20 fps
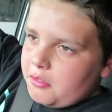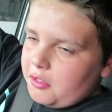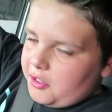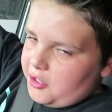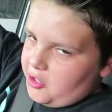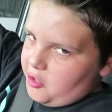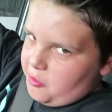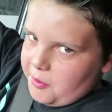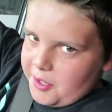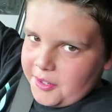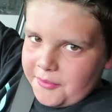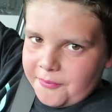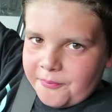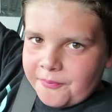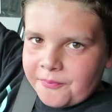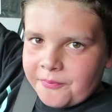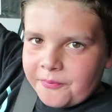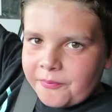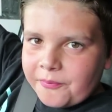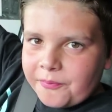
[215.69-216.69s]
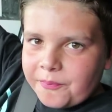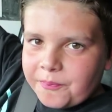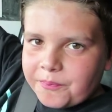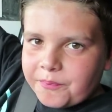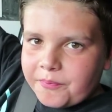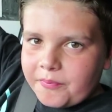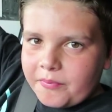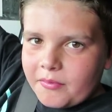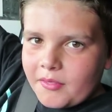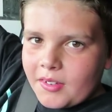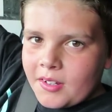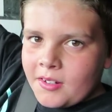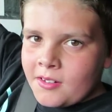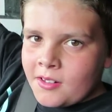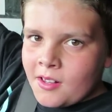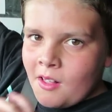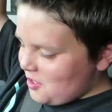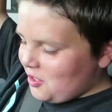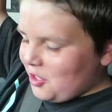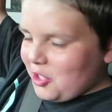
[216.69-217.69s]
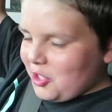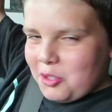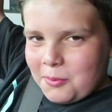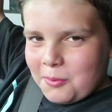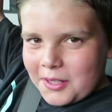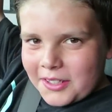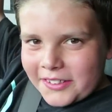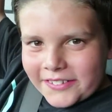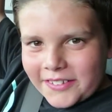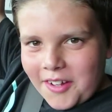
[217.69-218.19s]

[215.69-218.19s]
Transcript: Or you were just kind of like, okay, be tough, bro. A little bit.